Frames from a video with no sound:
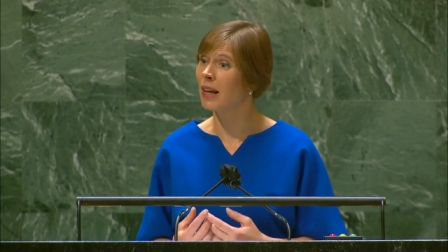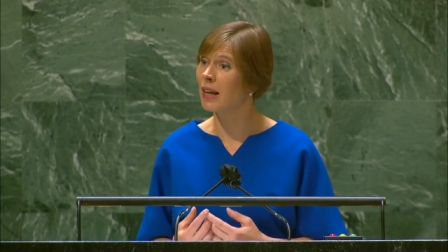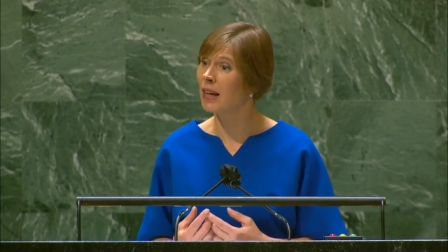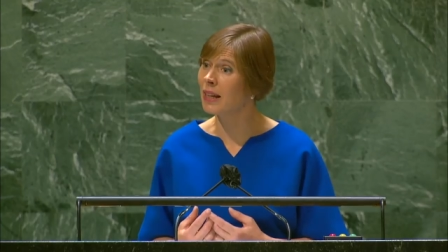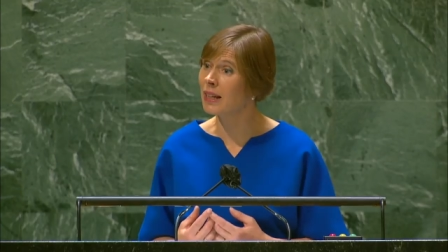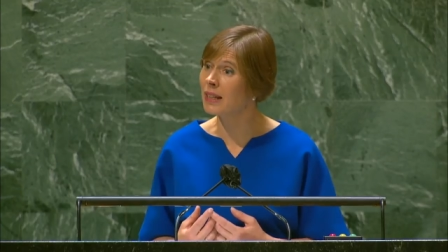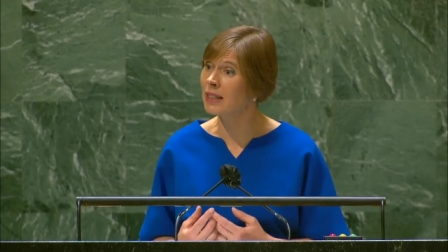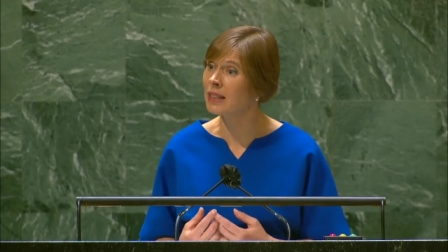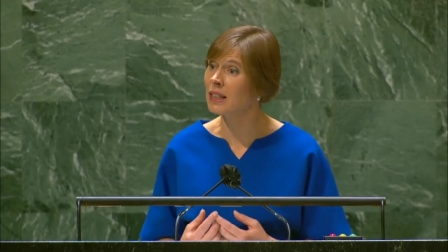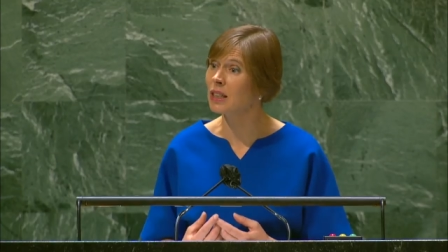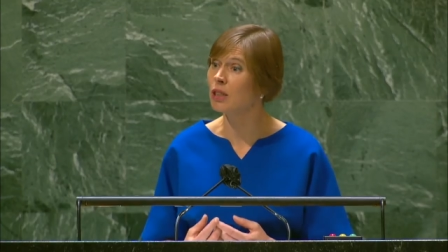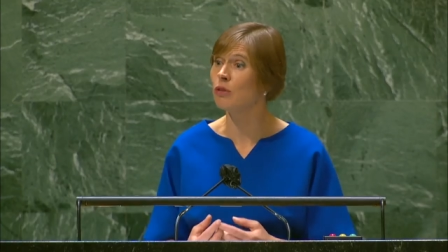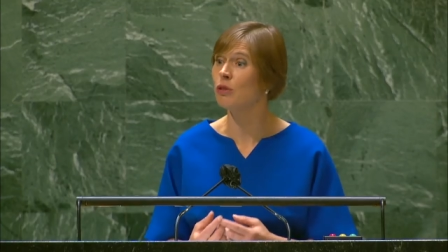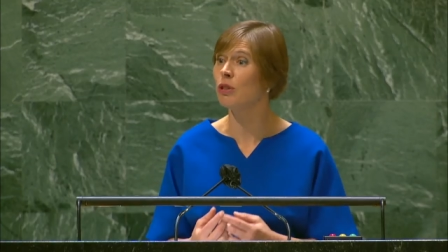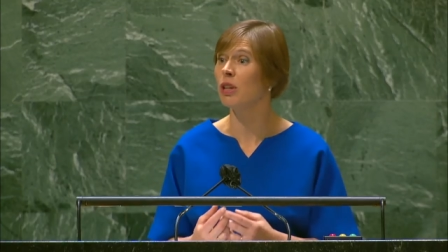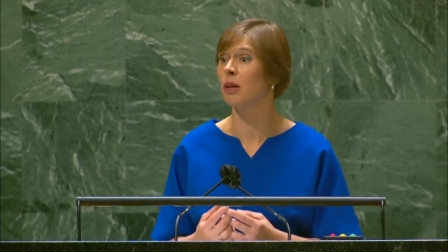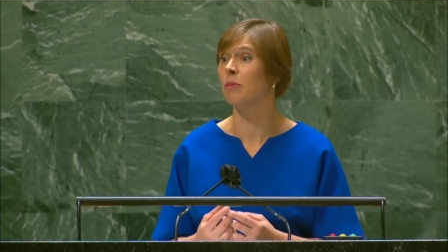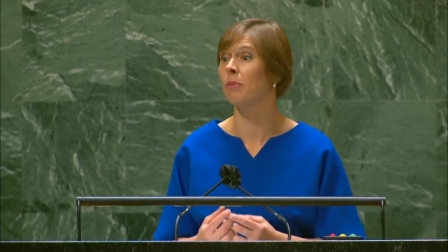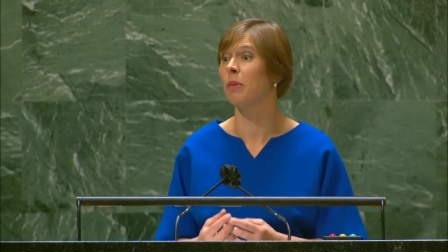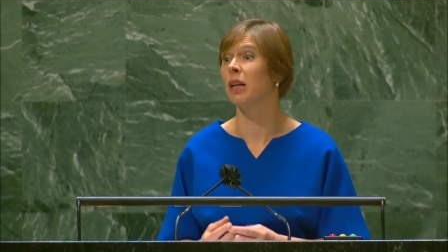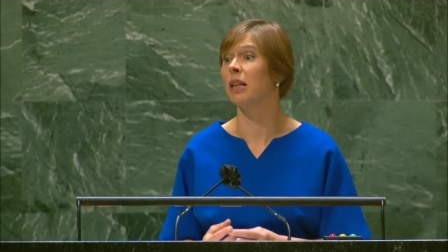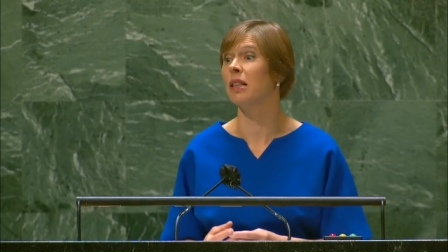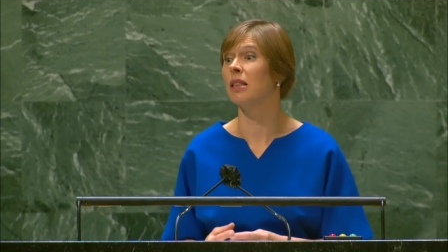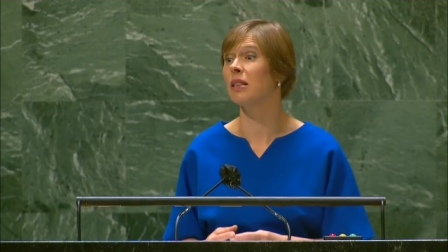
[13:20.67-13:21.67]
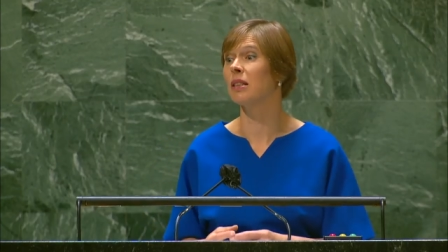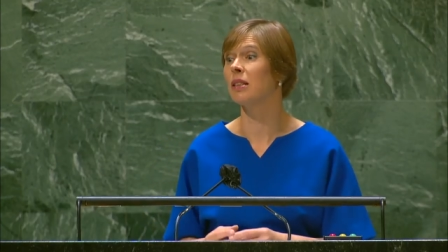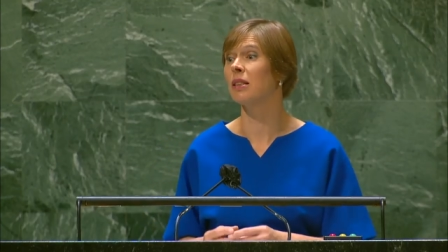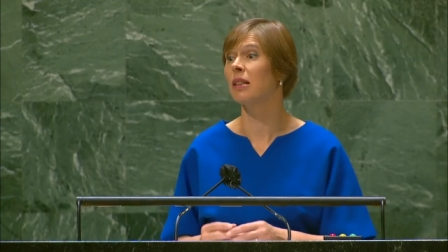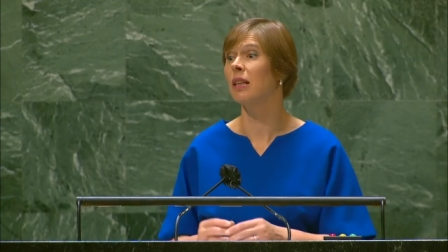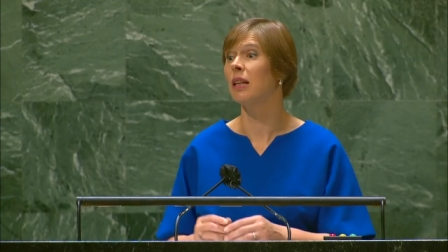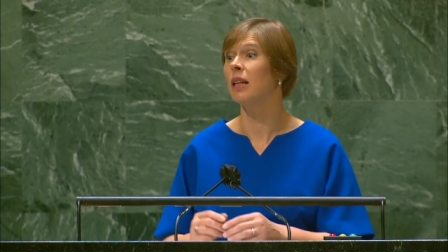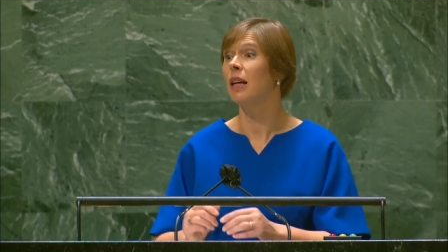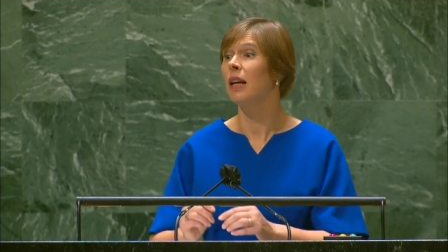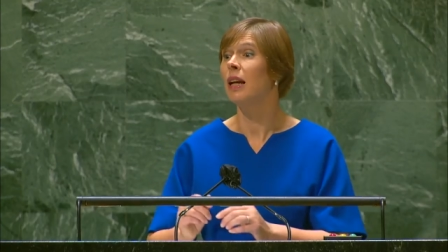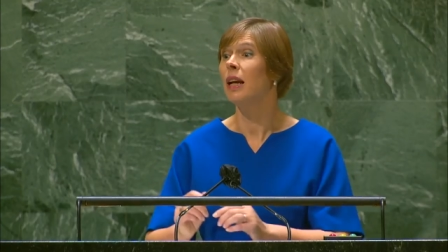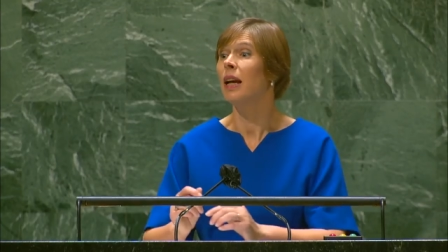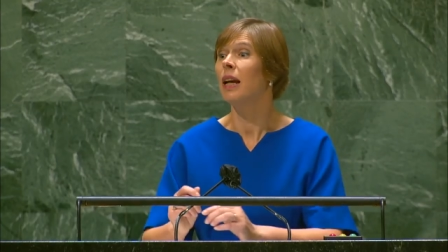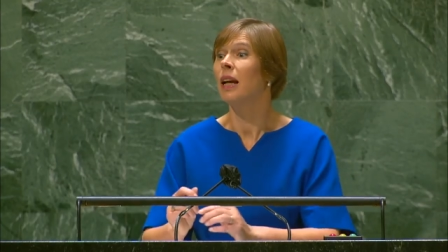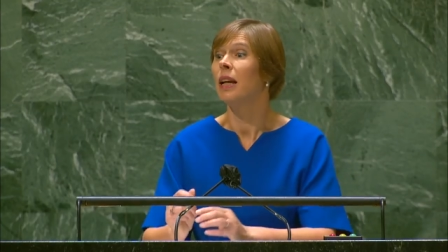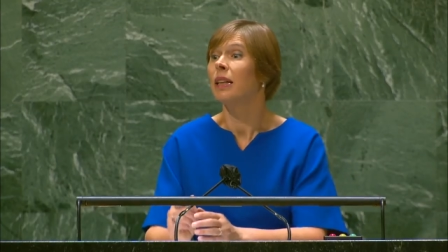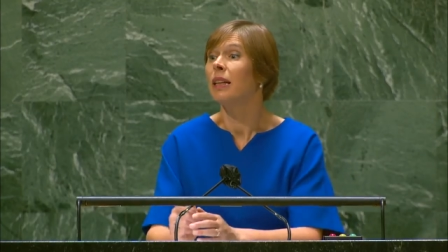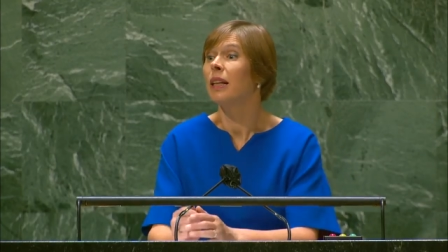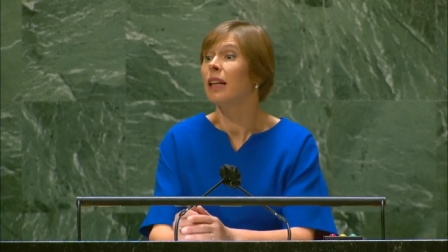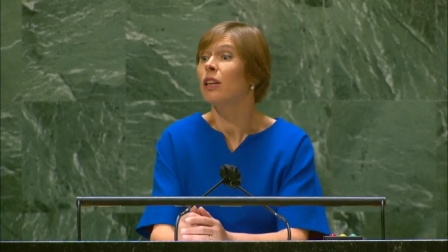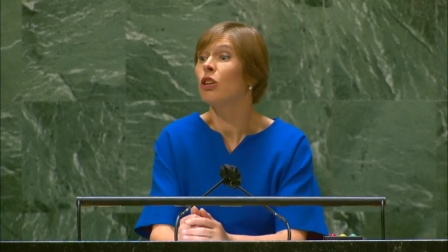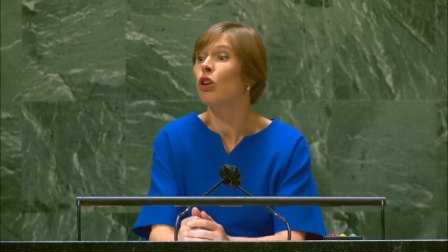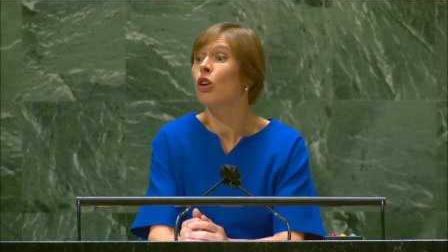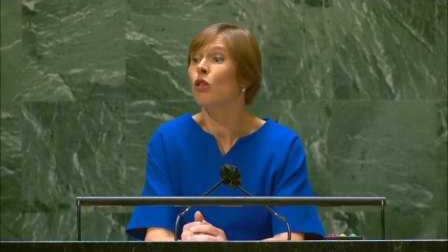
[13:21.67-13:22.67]
In Estonian minds,
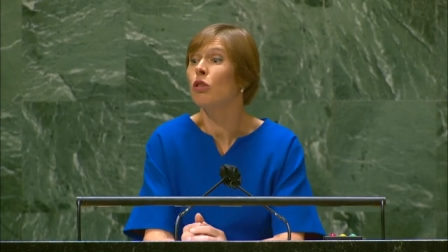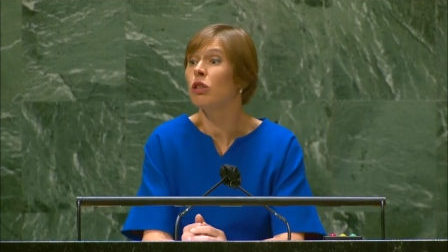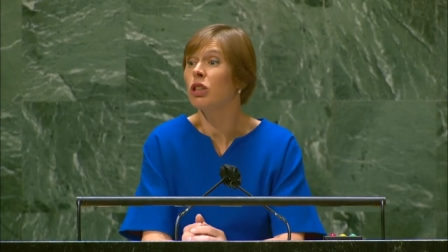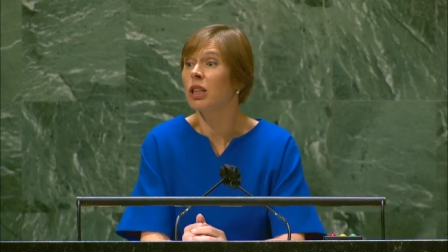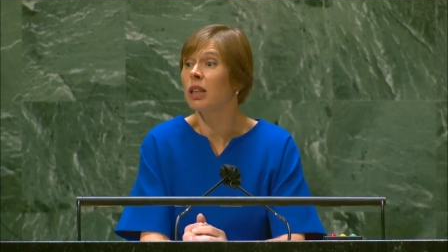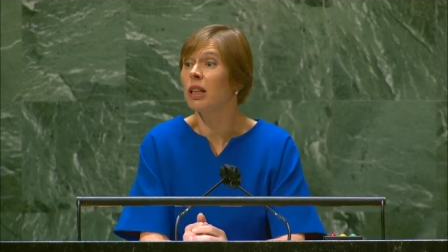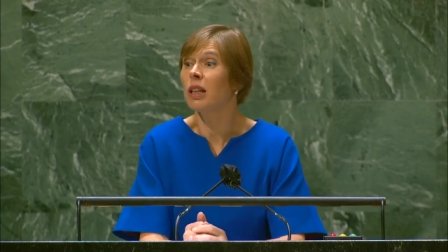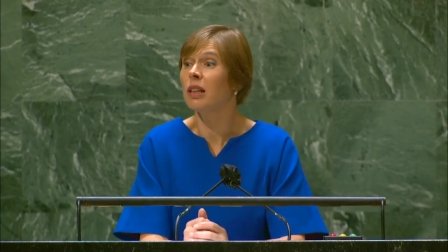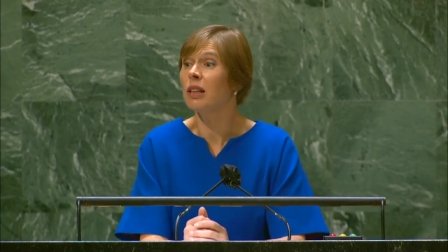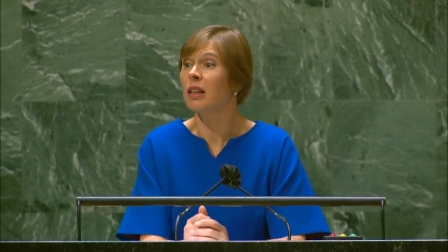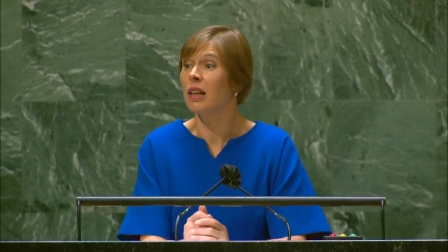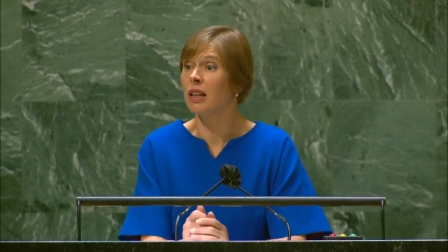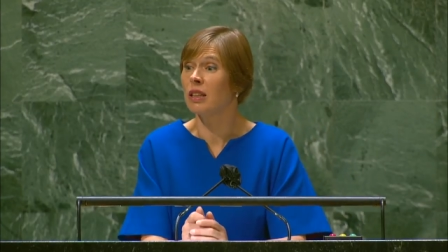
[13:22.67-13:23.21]
technological